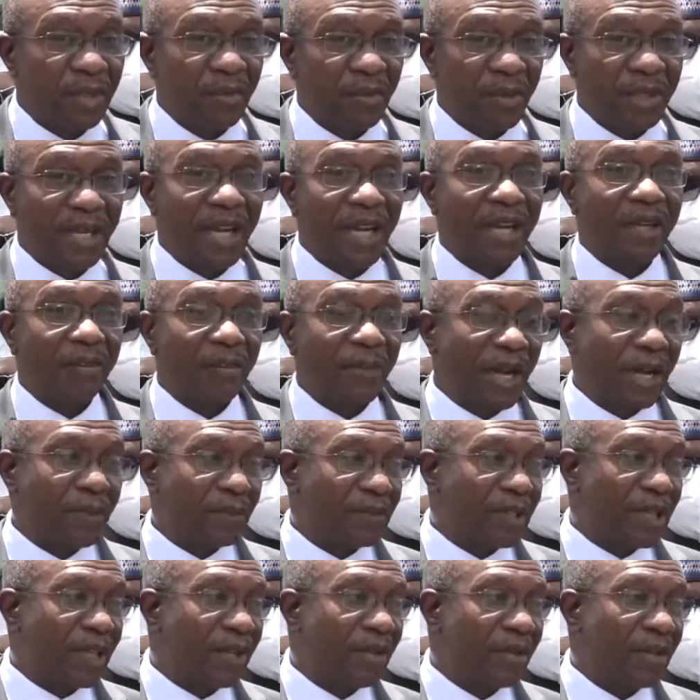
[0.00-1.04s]
But I'm
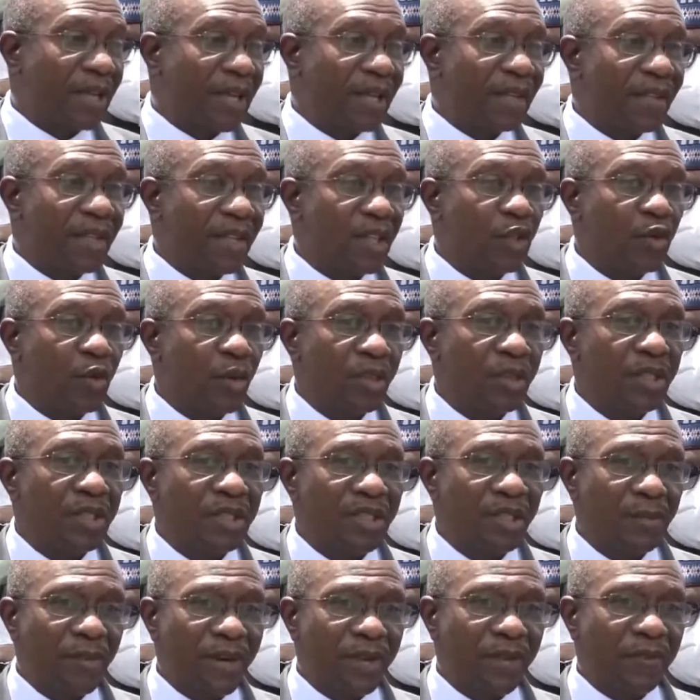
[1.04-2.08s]
telling you that this one is
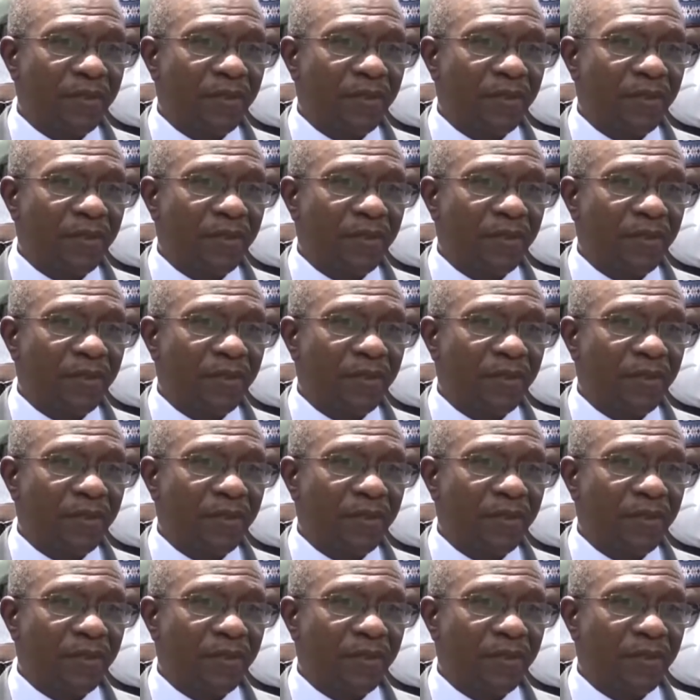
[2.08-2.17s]
about